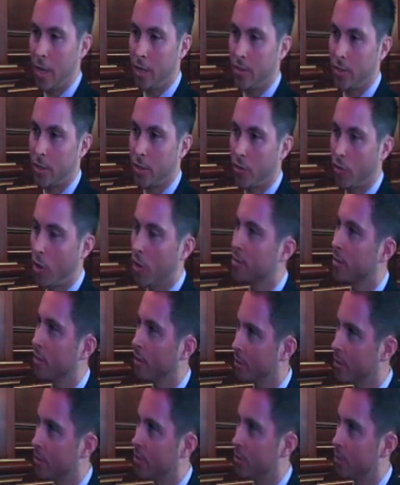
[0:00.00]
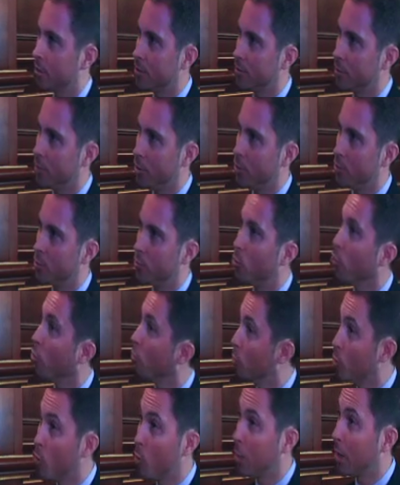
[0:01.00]
so they're asking us to use more
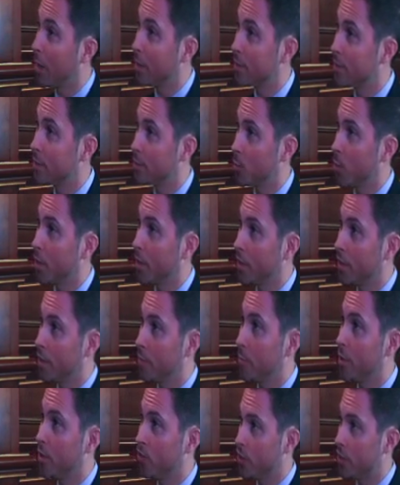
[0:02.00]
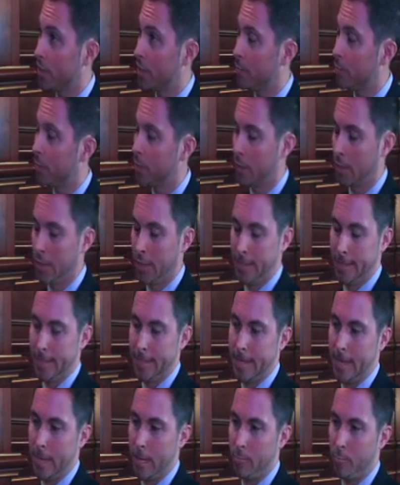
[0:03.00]
and more places where they can be redeemed.
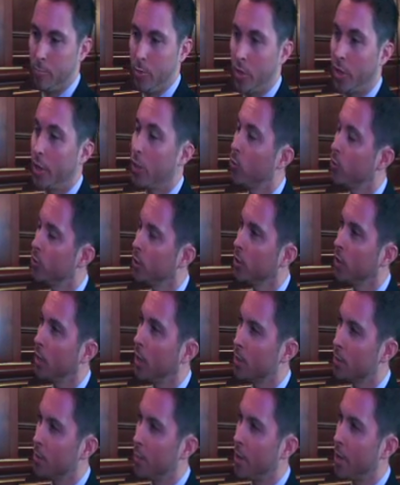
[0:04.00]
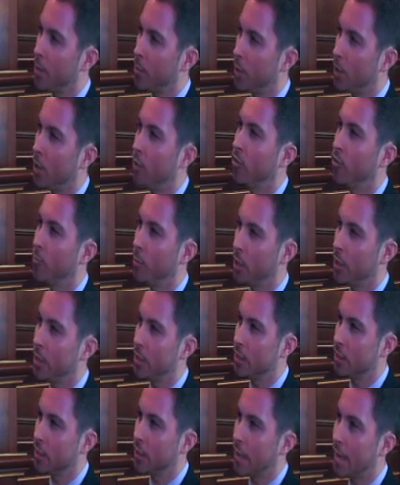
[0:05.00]
But they also would like to be able ultimately
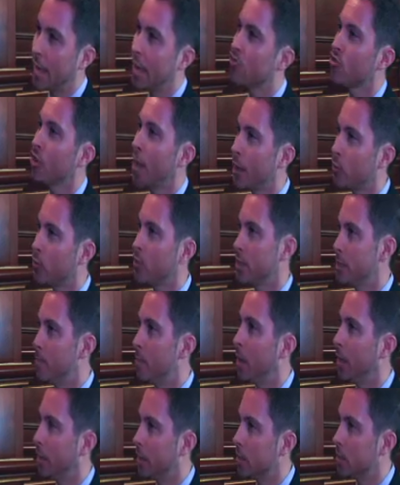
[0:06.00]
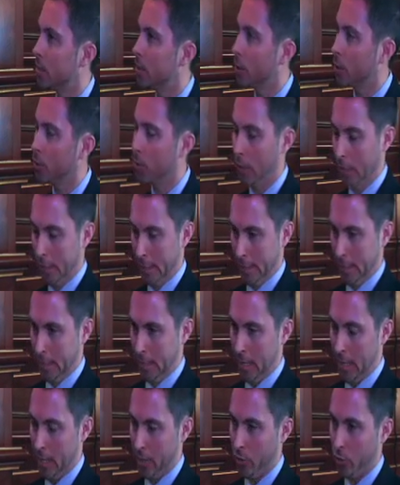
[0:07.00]
to cash out e-money. So
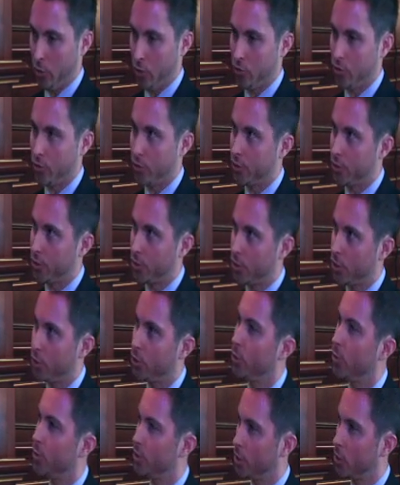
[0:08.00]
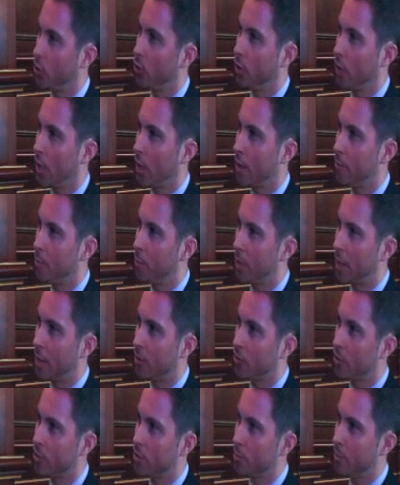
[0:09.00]
not just to use it online, but
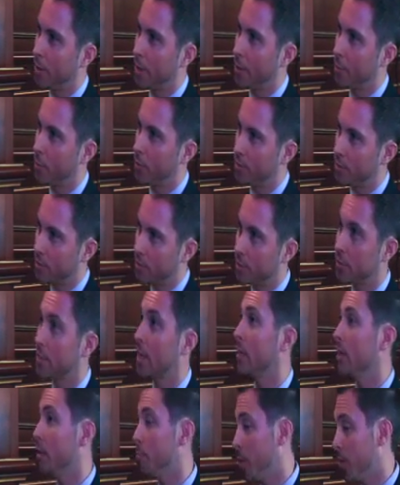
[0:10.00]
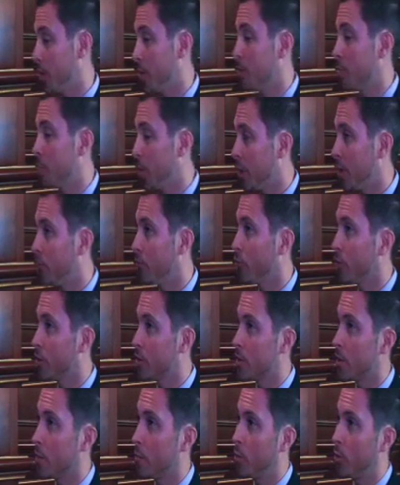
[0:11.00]
actually to be able to send it peer-to-peer, for
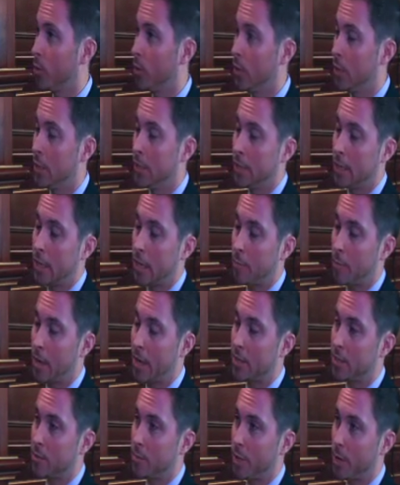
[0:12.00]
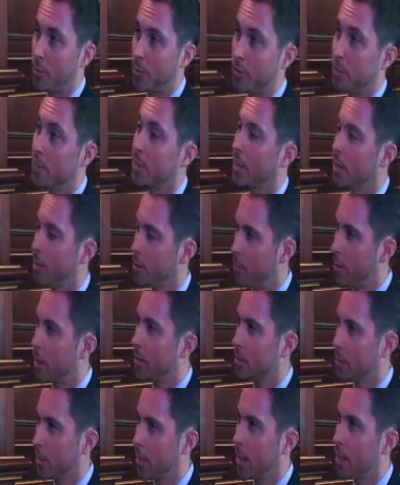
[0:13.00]
example, and to be able to take it
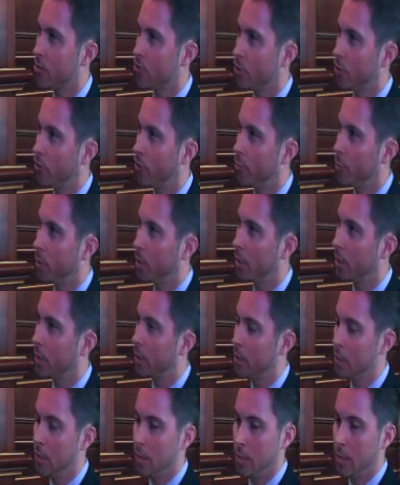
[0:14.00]
back to cash ultimately.